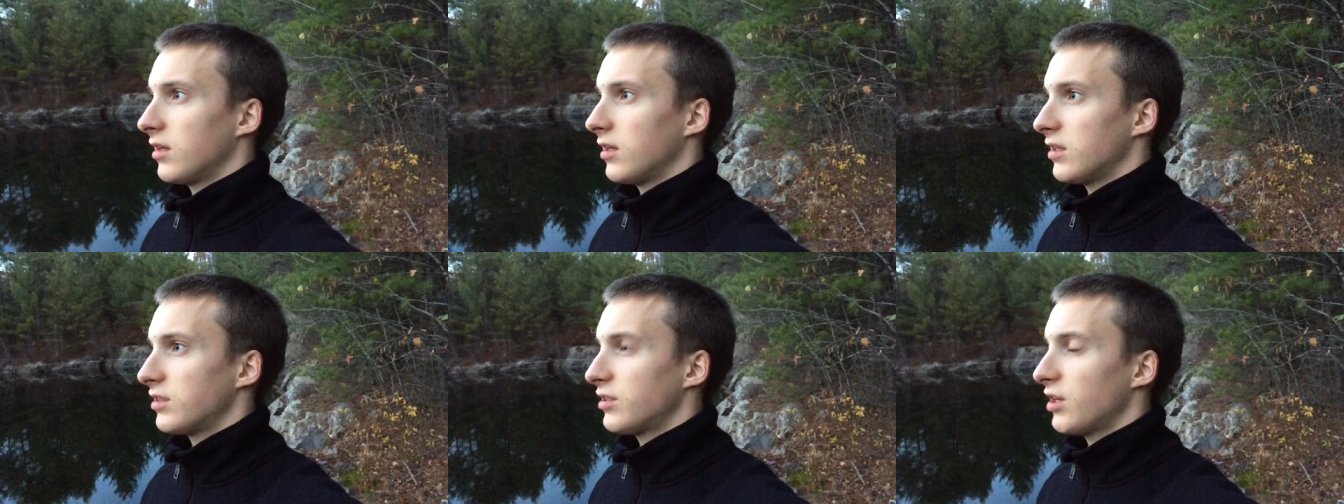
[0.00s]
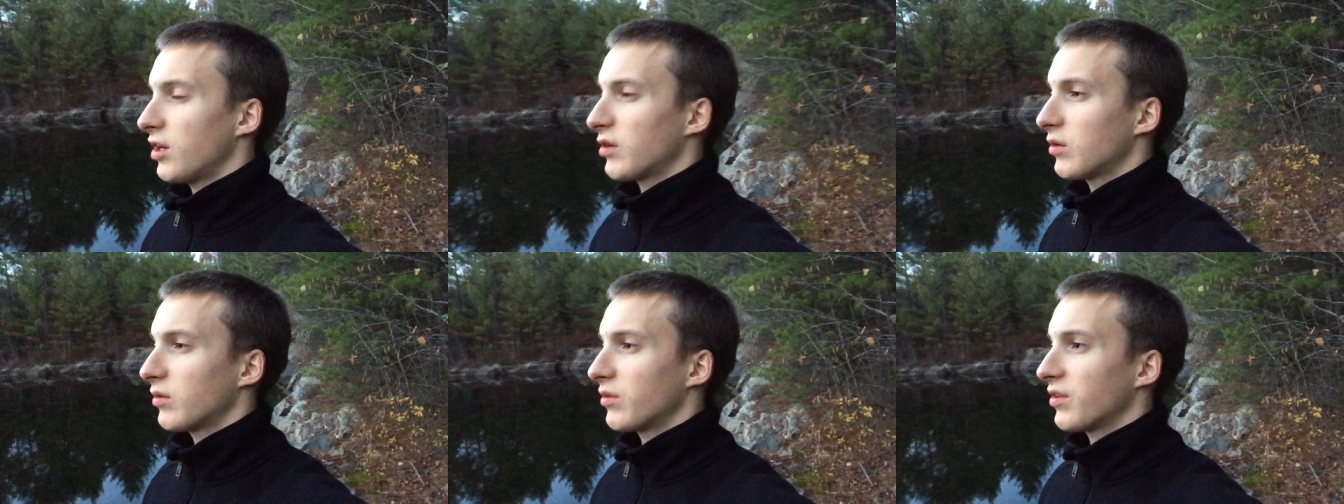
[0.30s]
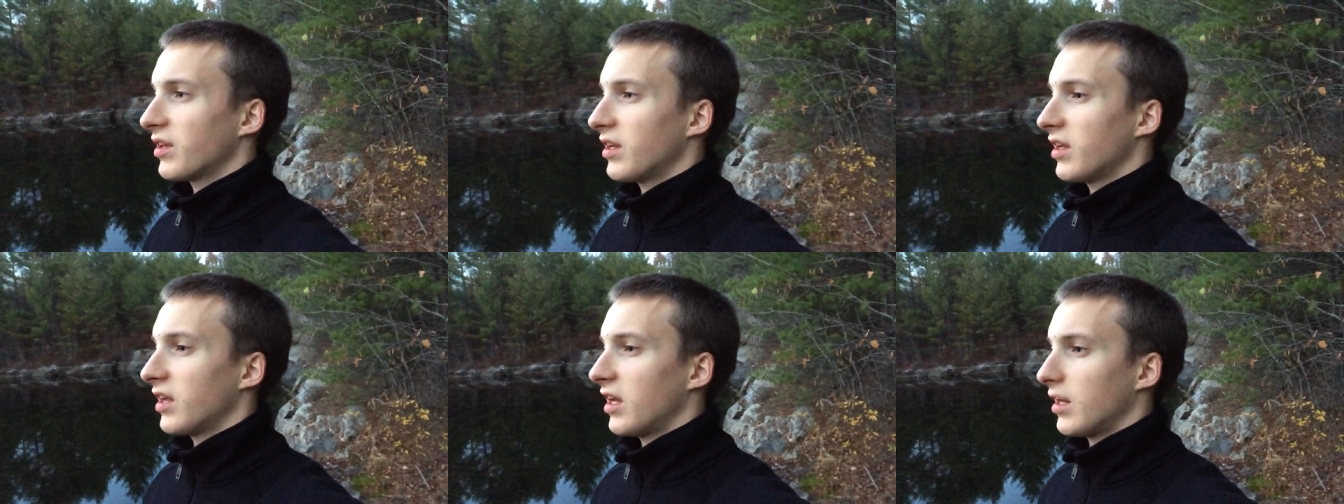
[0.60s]
is not
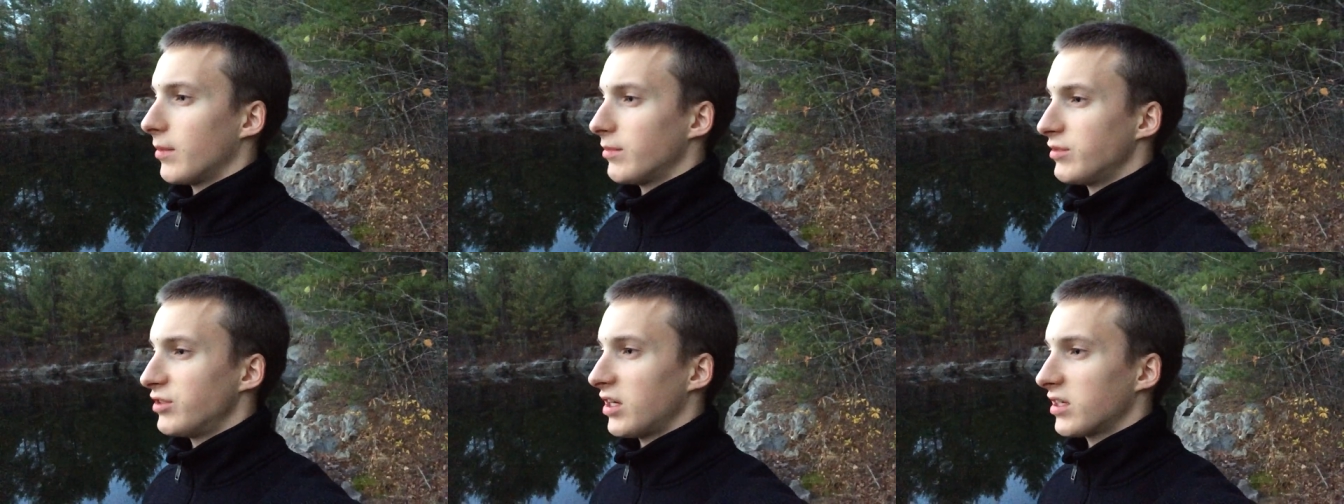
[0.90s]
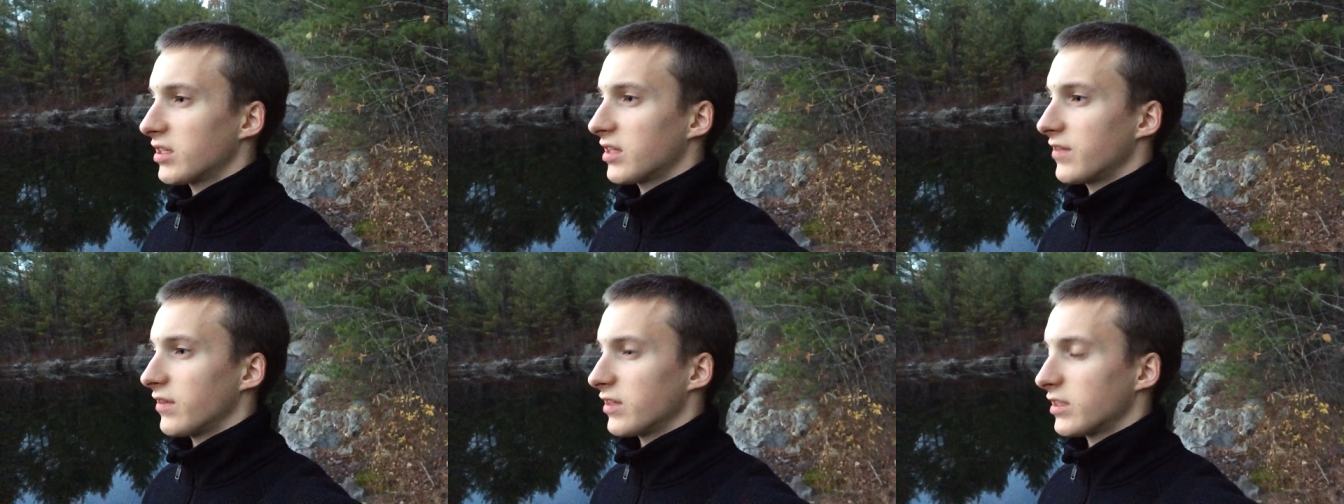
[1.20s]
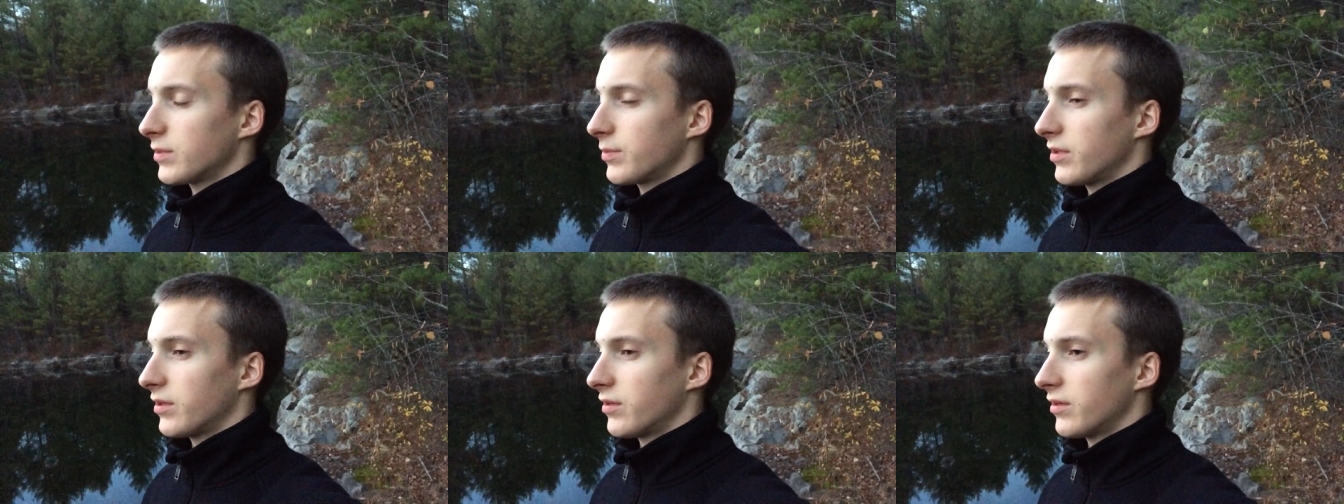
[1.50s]
only an objective
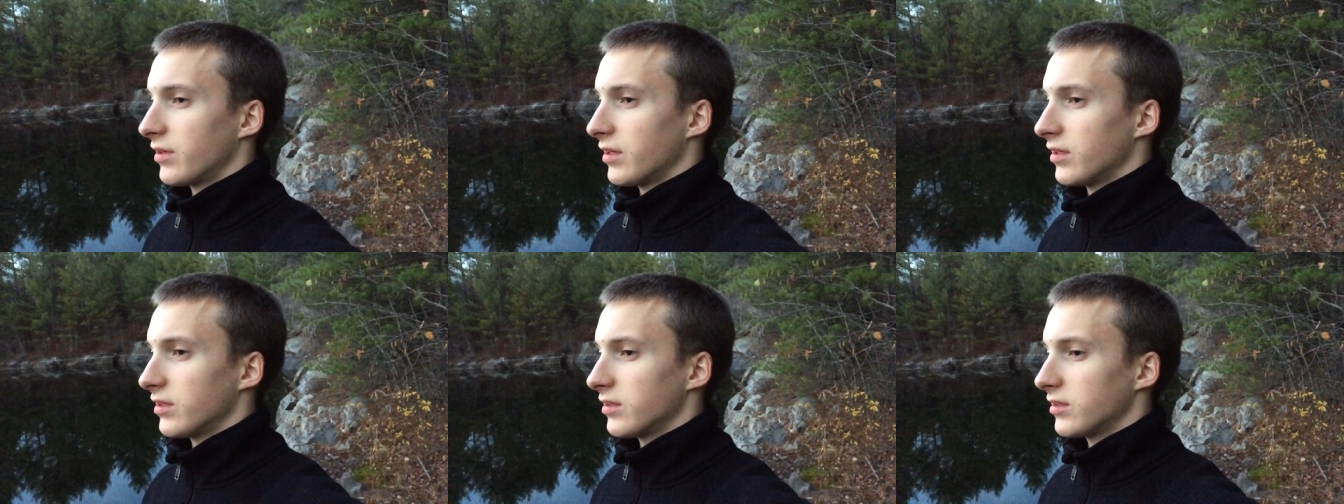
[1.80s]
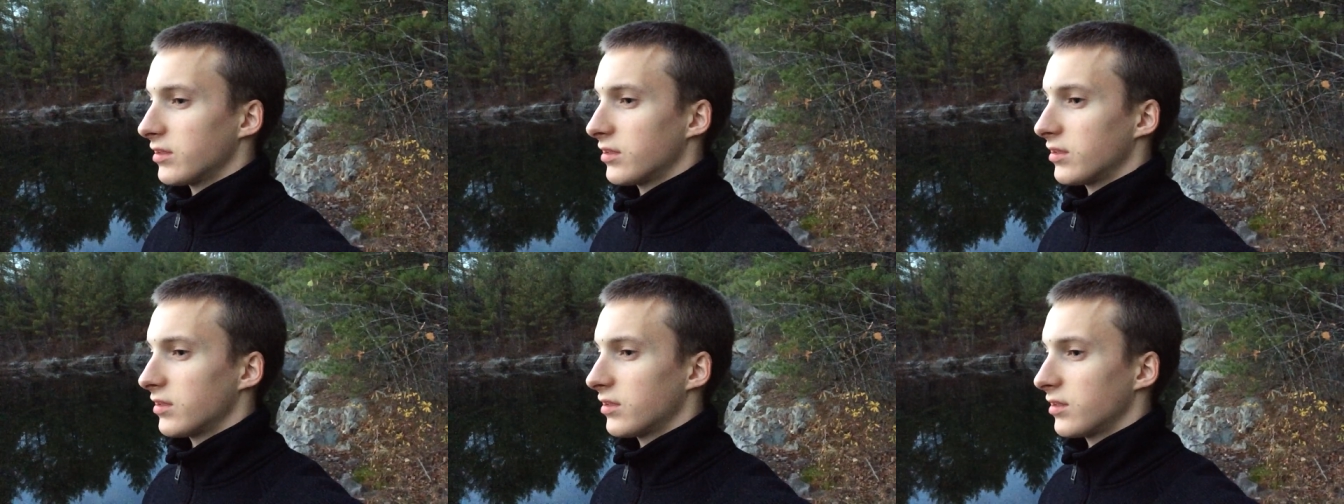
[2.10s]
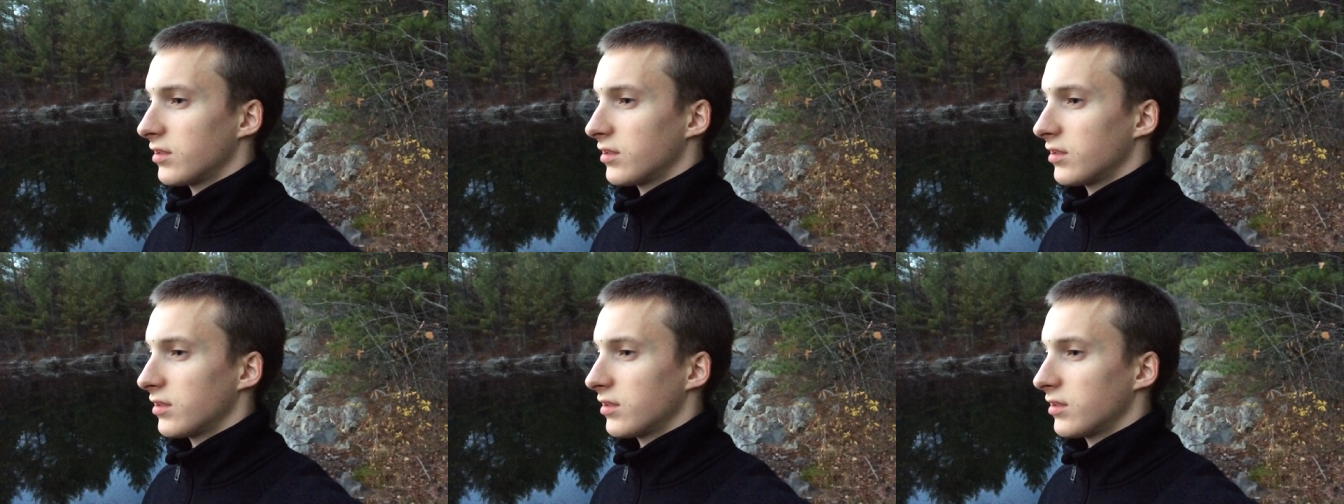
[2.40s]
experience,